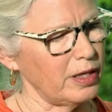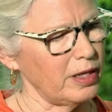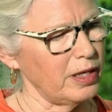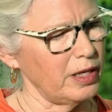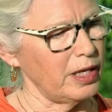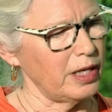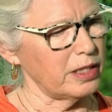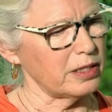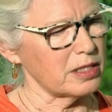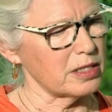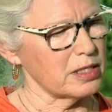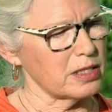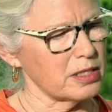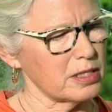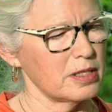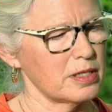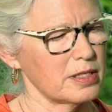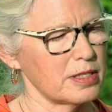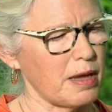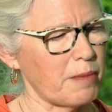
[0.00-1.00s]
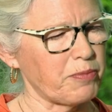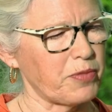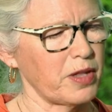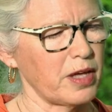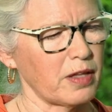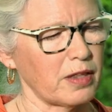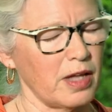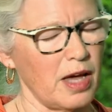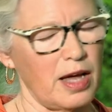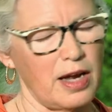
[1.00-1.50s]
it's
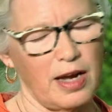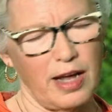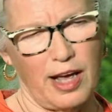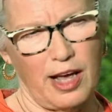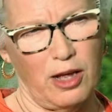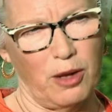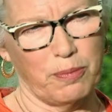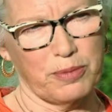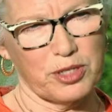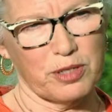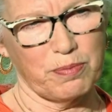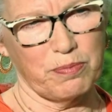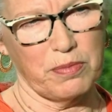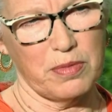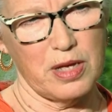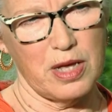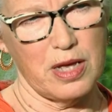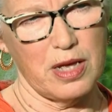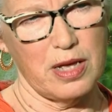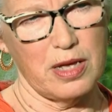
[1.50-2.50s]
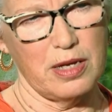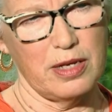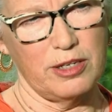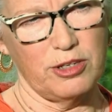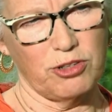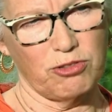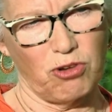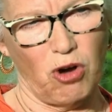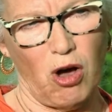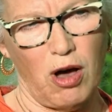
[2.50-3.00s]
something that helps me
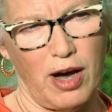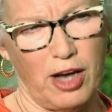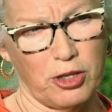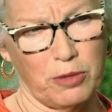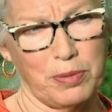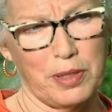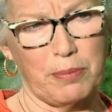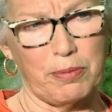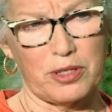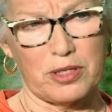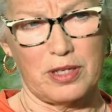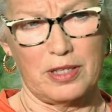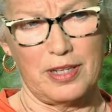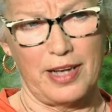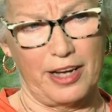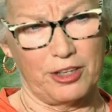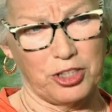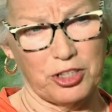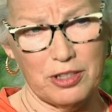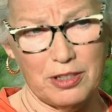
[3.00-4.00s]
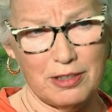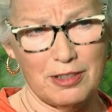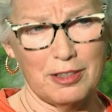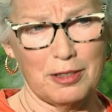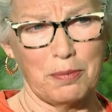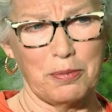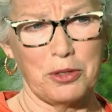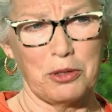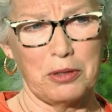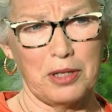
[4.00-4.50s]
draw other people's attention to
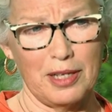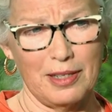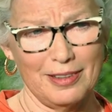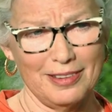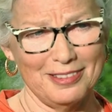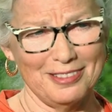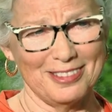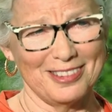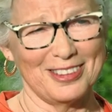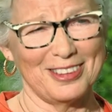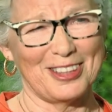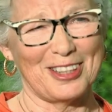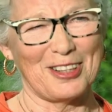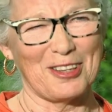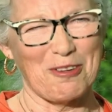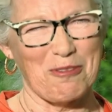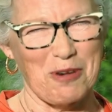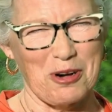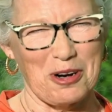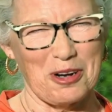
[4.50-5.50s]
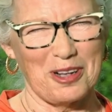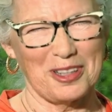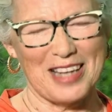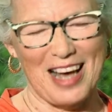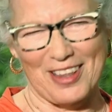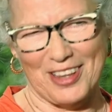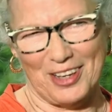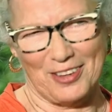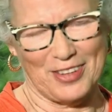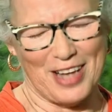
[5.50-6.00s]
the beauty in the world. I
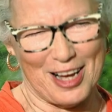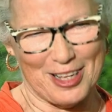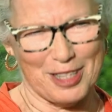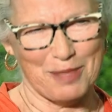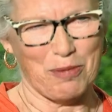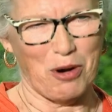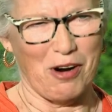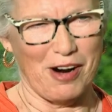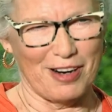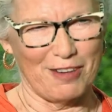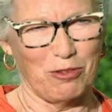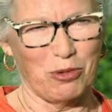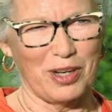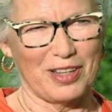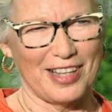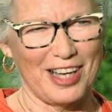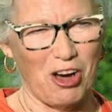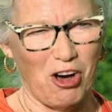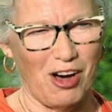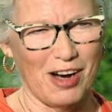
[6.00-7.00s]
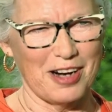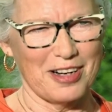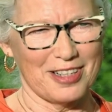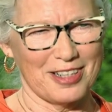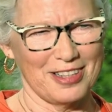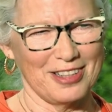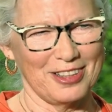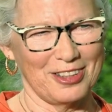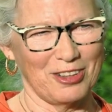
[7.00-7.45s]
think that's part of what the art